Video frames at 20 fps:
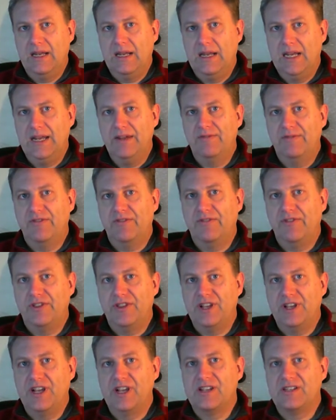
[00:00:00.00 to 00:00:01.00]
even for
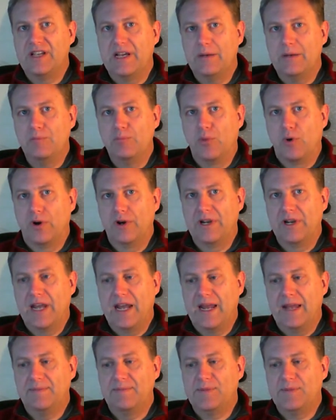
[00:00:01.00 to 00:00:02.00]
things like board
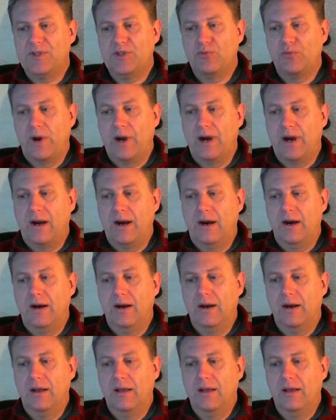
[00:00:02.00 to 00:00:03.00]
games
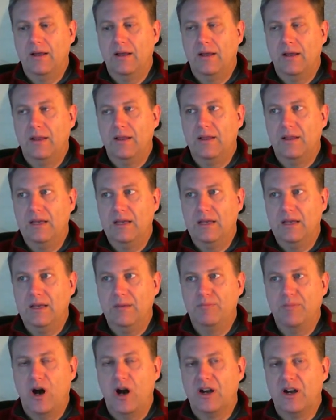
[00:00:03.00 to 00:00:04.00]
where the
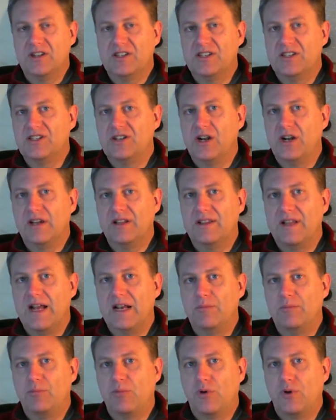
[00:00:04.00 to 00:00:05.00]
box is not
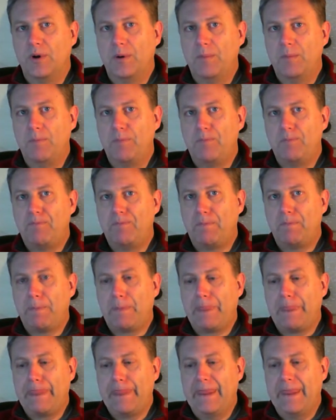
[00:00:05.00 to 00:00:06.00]
that important.
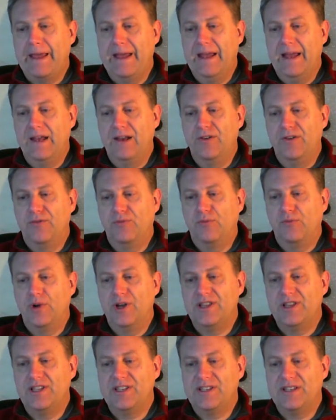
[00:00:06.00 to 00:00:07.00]
And
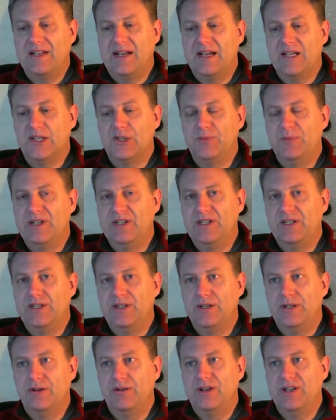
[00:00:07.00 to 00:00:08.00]
what this allows me to
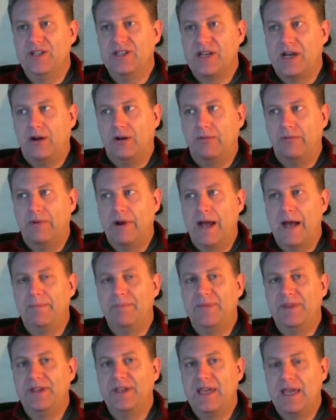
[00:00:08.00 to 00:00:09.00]
do is I'll wrap
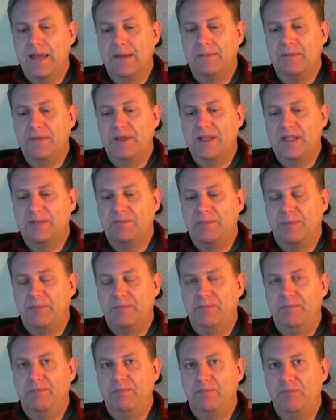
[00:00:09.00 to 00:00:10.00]
the game in this
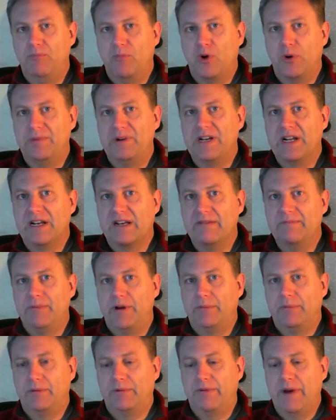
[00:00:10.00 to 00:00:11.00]
more protective
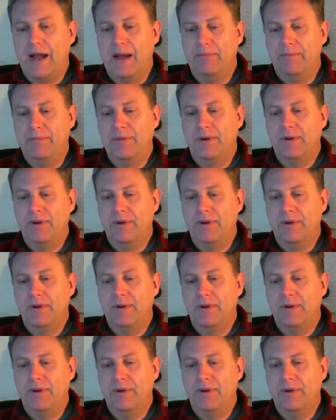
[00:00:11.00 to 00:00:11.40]
bubble wrap,